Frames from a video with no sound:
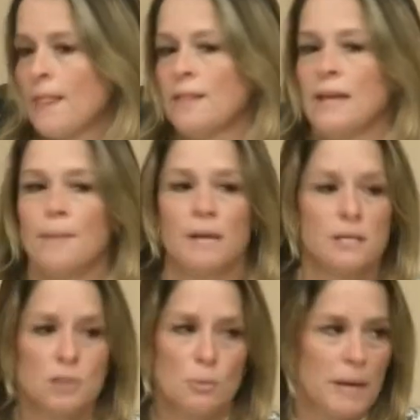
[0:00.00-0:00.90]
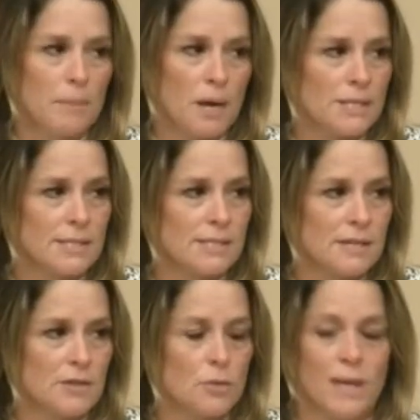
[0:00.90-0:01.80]
The eminent domain process is
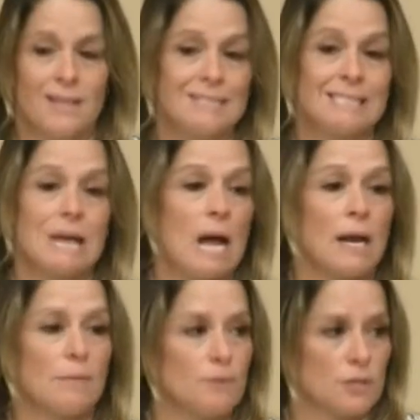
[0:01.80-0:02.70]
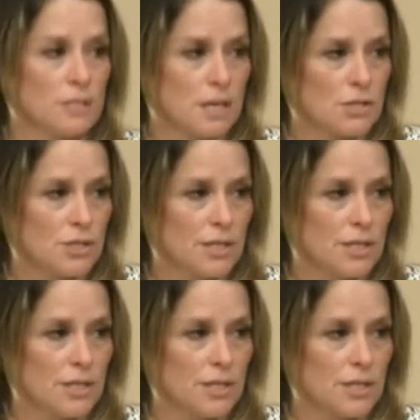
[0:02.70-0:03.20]
underway. That's not up for discussion.